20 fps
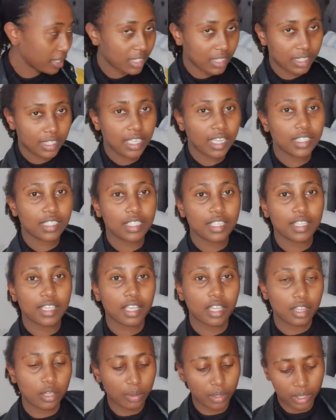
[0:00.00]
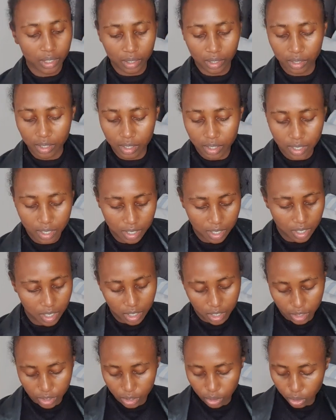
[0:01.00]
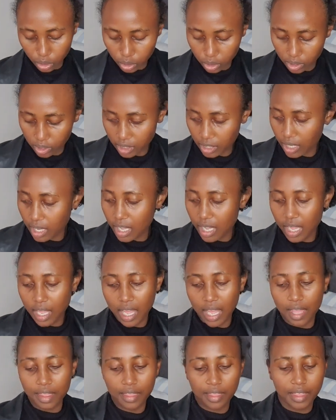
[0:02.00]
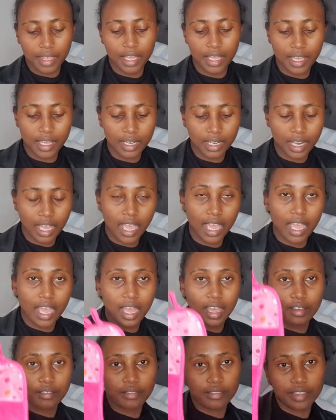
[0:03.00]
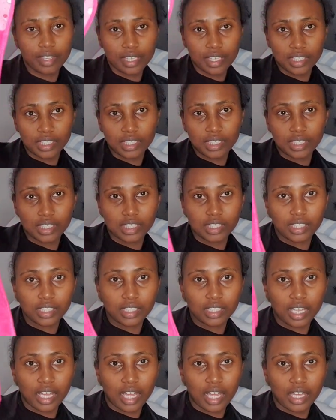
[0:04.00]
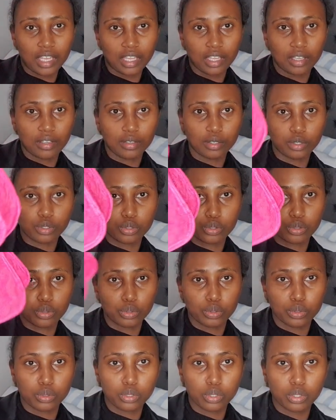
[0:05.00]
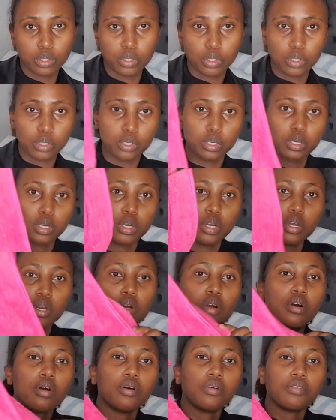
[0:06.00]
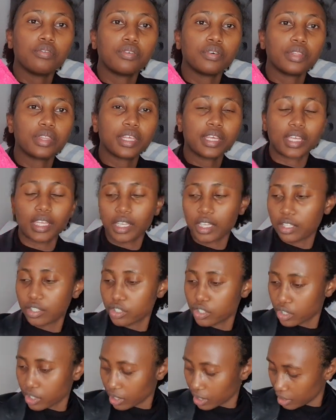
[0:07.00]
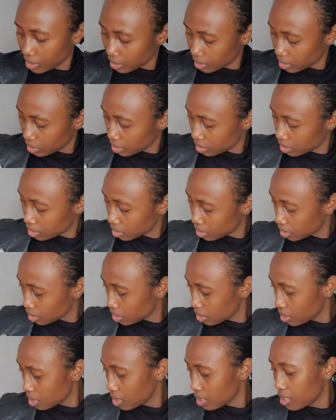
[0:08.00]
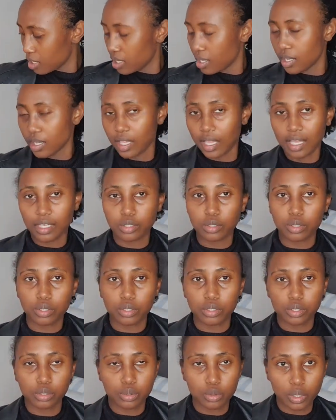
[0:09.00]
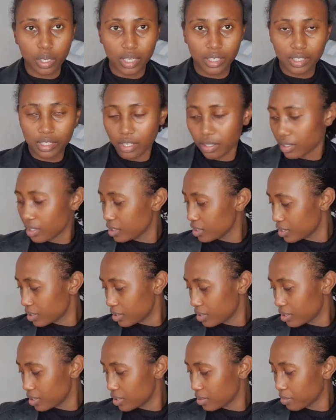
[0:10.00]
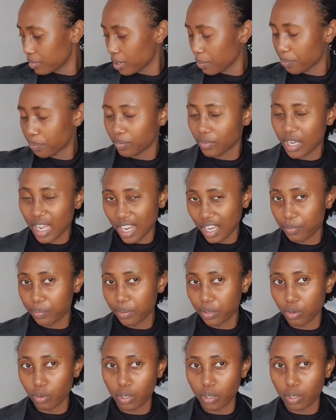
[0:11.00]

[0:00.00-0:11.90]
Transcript: is dirty, the other one is used. And then I have these two for the kitchen. Yeah, so those two hand towels the dark pink